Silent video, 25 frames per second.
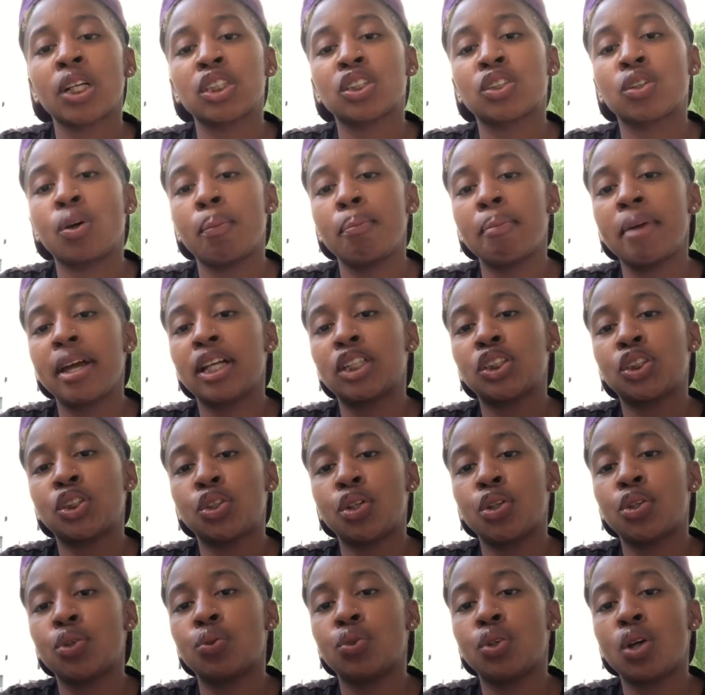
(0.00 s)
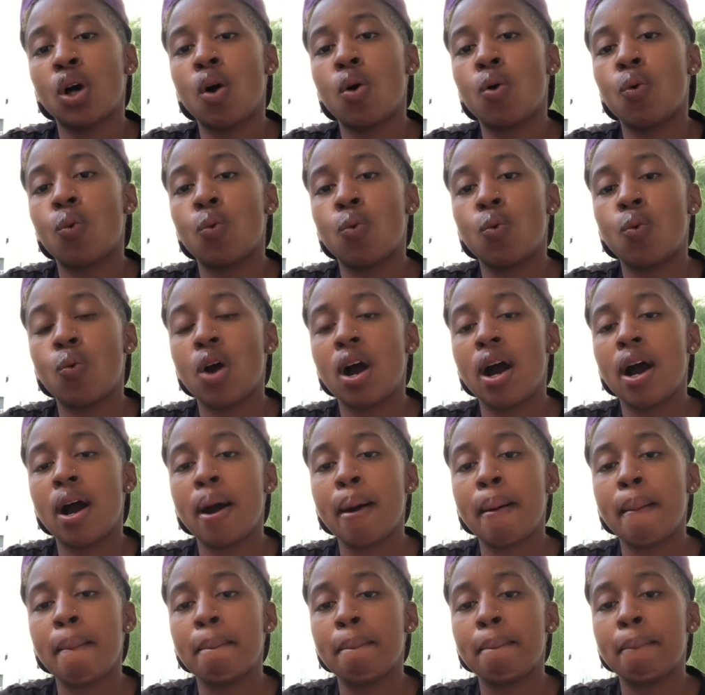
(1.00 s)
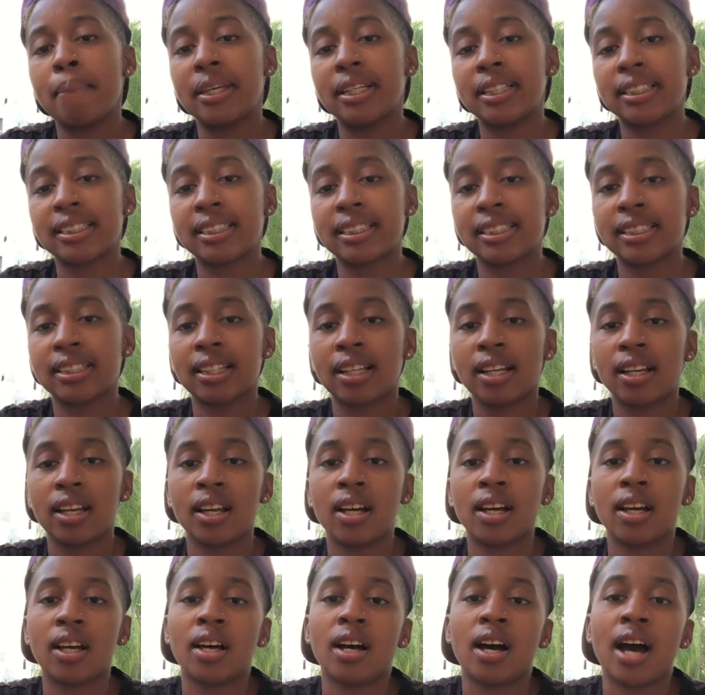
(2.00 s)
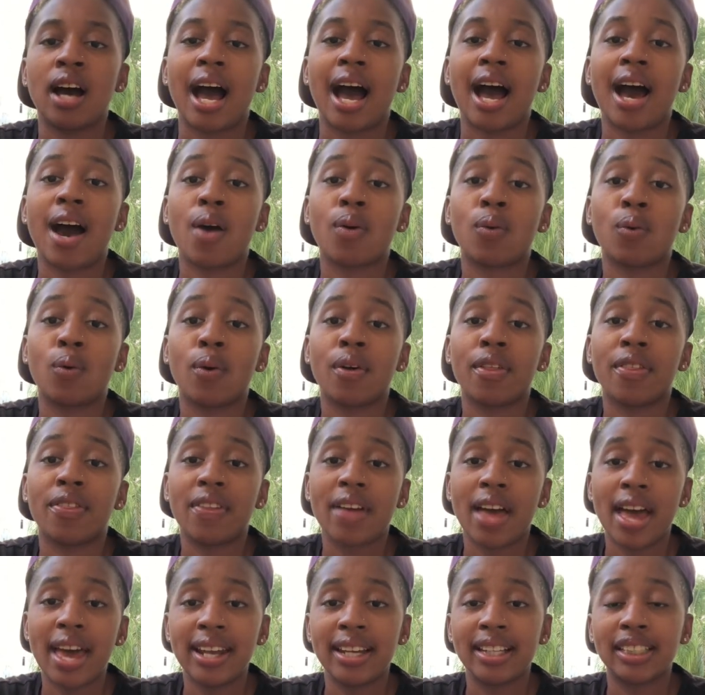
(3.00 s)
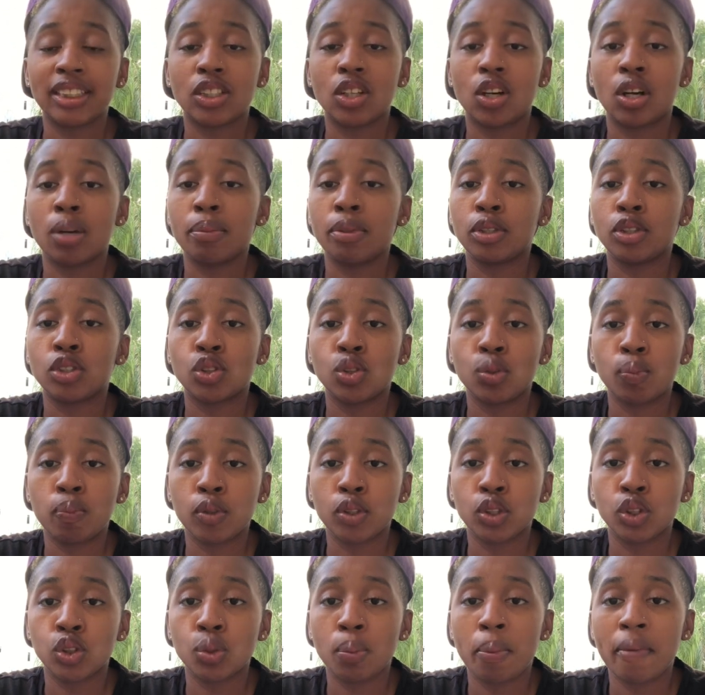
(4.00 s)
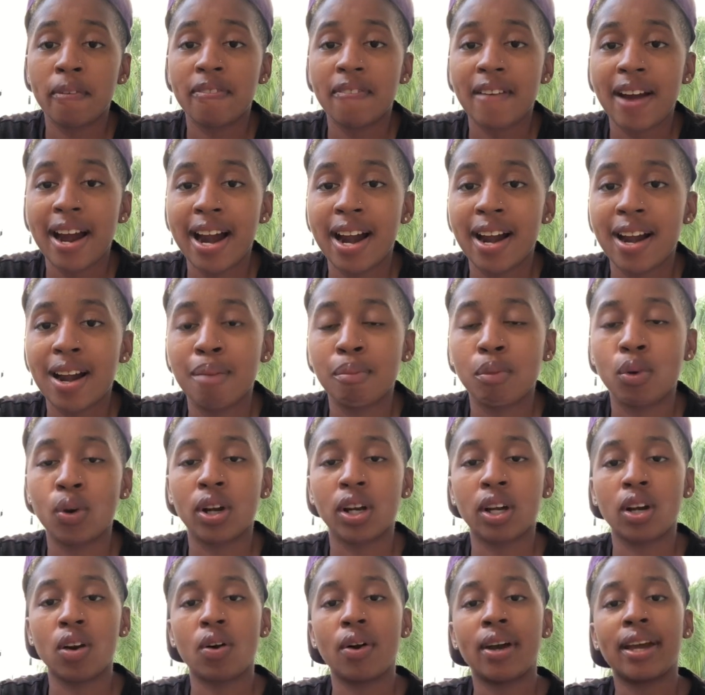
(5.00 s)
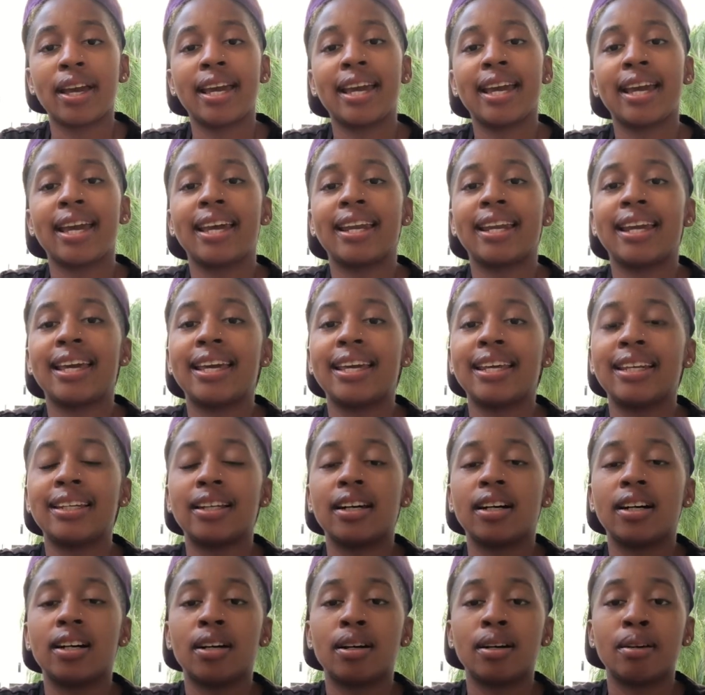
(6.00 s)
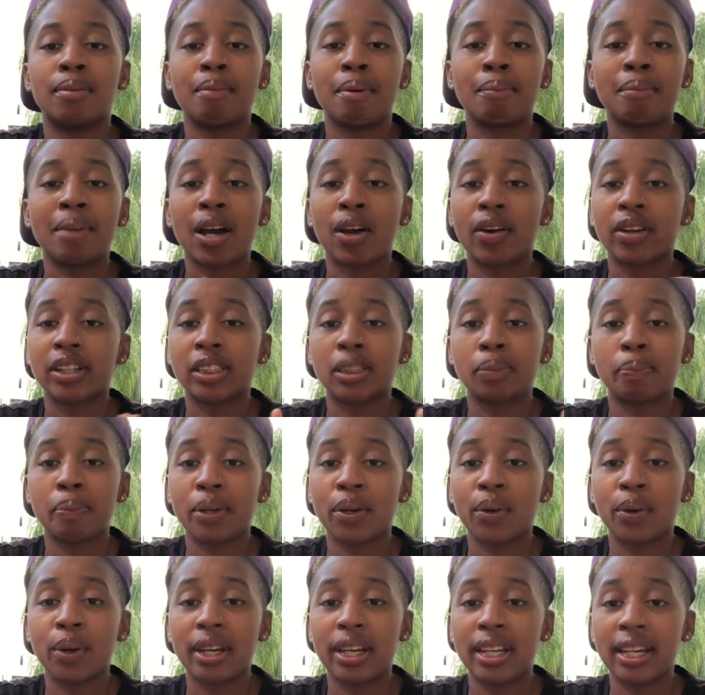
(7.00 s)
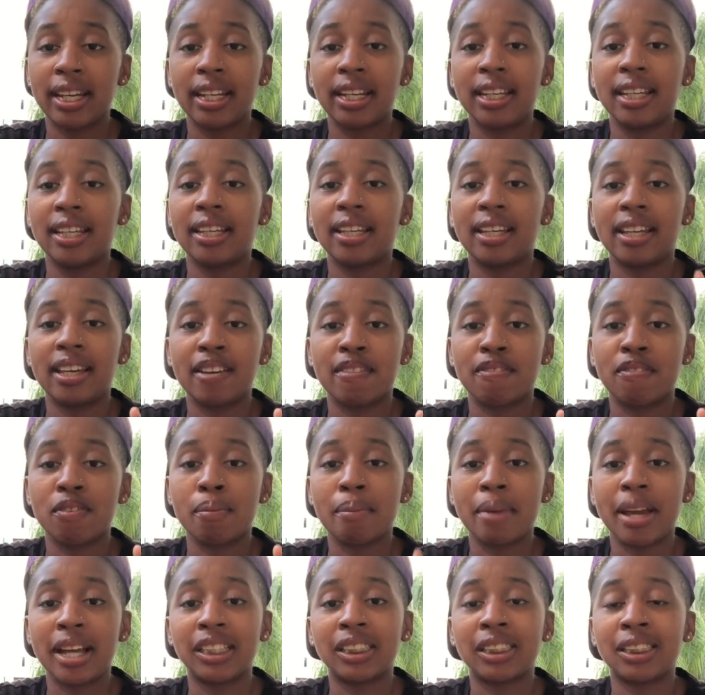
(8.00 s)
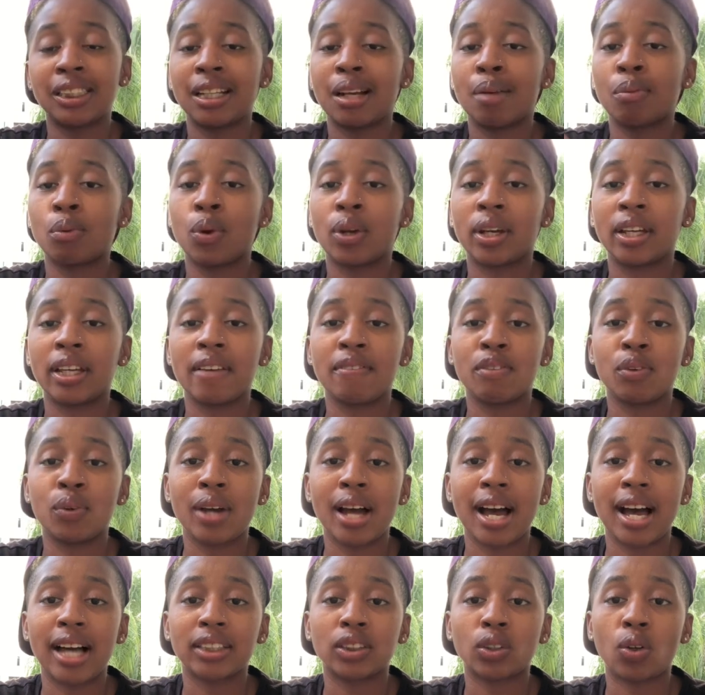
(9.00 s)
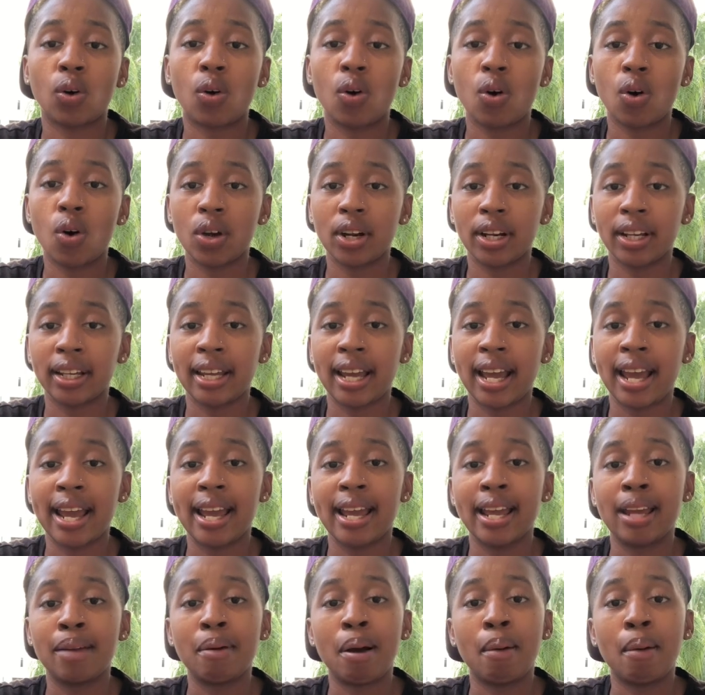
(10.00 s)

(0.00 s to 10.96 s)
So make sure you don't miss out on that. It's going to be super fire. I'm going to go ahead and I'm not going to spare any information. I'm going to give you guys all the game.